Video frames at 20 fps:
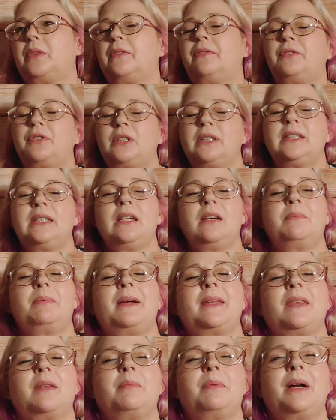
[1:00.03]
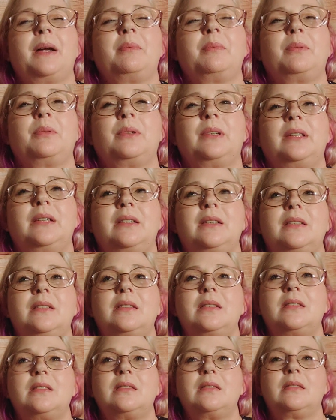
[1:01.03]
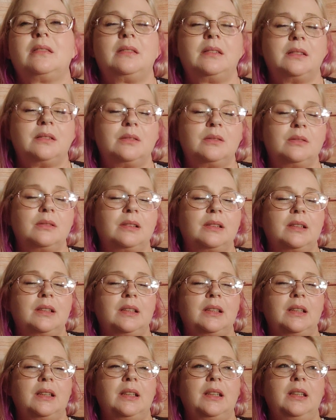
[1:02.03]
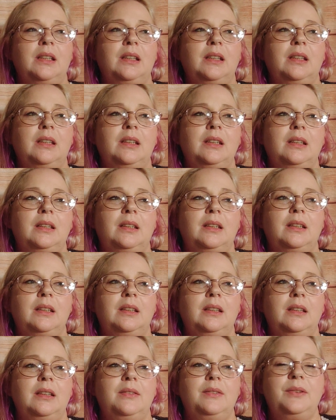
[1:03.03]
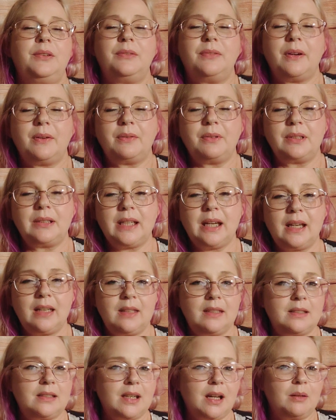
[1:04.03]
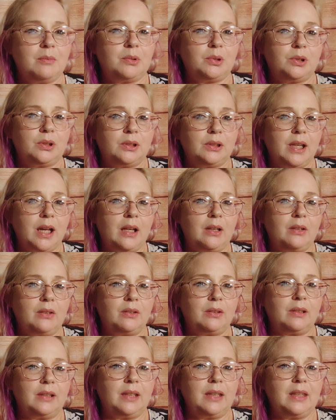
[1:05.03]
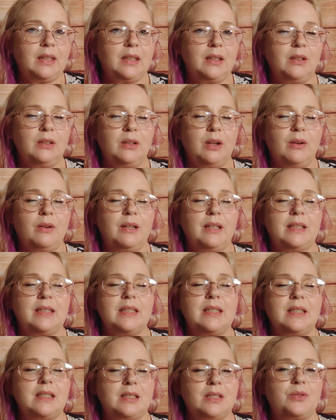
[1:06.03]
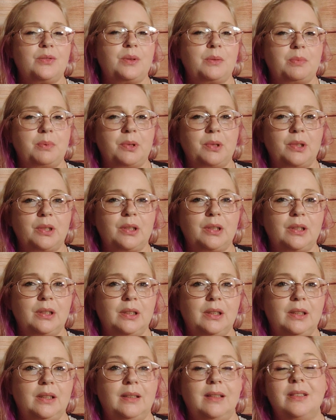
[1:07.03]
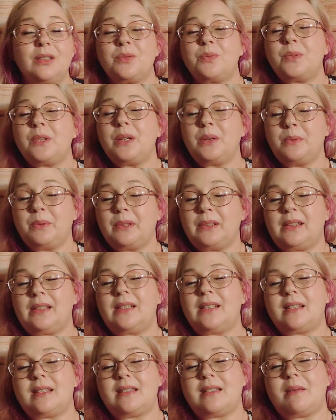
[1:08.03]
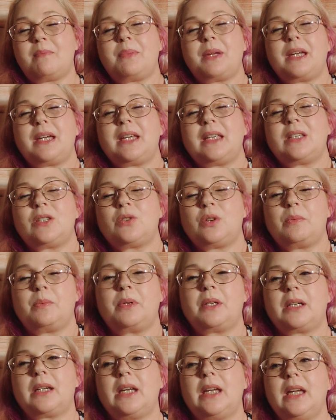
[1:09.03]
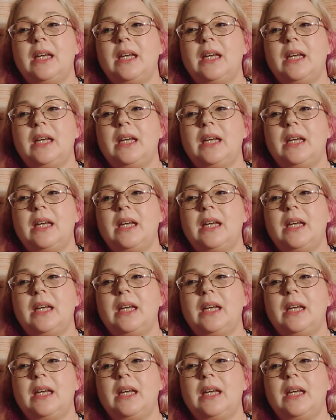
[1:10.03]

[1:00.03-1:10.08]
The first thing about the Bible is literally, if you've ever taken the time to look at it or anything, you know, it's a history book. It's really what it is. It's a big history book.